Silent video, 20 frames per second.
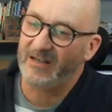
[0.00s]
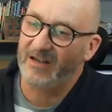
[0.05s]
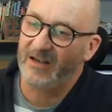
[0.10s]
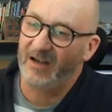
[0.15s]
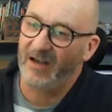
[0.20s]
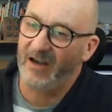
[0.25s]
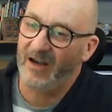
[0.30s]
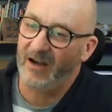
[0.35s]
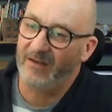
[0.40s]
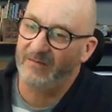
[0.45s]

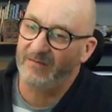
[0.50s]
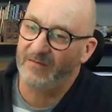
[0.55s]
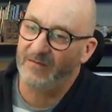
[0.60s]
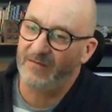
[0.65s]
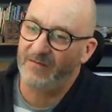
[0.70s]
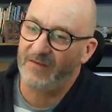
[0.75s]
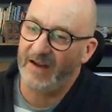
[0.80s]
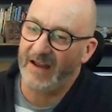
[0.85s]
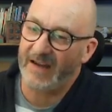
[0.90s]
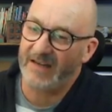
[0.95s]

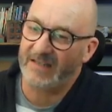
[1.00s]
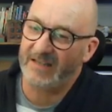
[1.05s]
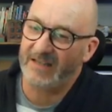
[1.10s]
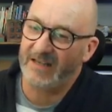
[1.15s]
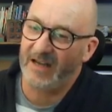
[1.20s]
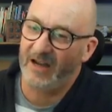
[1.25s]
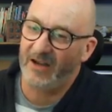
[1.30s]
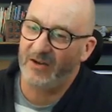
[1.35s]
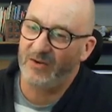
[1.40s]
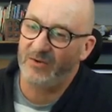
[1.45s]

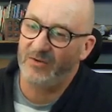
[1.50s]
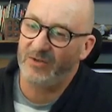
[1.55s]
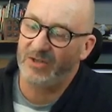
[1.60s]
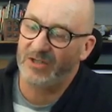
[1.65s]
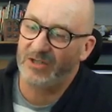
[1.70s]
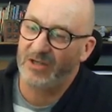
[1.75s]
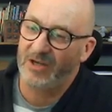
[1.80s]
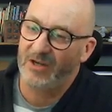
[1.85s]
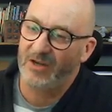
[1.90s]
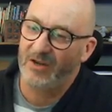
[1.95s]
flexi
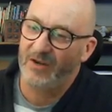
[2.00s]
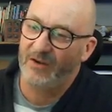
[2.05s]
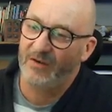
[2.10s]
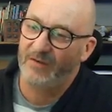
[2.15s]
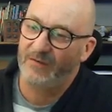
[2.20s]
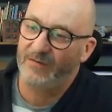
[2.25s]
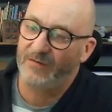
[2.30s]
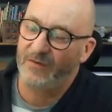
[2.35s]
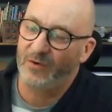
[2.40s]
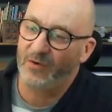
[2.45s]
hose
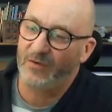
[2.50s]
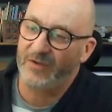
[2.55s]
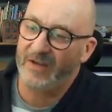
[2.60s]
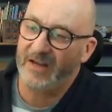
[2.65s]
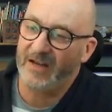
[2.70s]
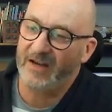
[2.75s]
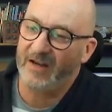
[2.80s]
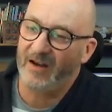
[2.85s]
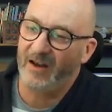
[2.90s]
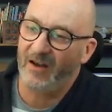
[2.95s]
for the
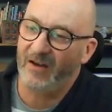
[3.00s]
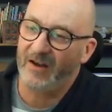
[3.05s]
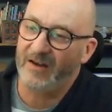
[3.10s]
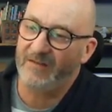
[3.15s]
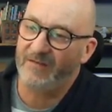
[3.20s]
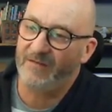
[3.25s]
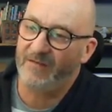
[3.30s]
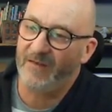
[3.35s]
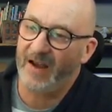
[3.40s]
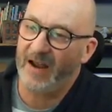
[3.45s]

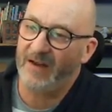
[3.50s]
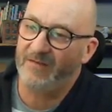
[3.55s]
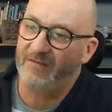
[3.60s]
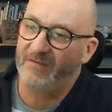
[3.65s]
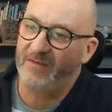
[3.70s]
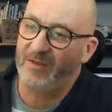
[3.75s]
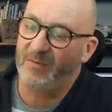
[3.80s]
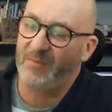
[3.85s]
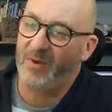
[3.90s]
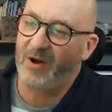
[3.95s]
inline fan
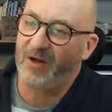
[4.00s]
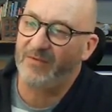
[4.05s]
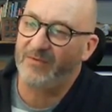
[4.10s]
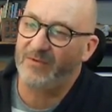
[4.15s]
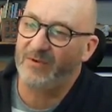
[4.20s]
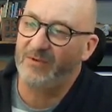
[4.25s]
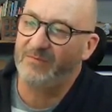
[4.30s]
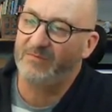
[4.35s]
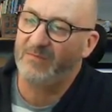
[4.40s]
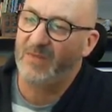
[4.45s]
for the
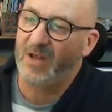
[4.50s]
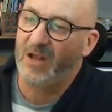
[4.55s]
bathroom.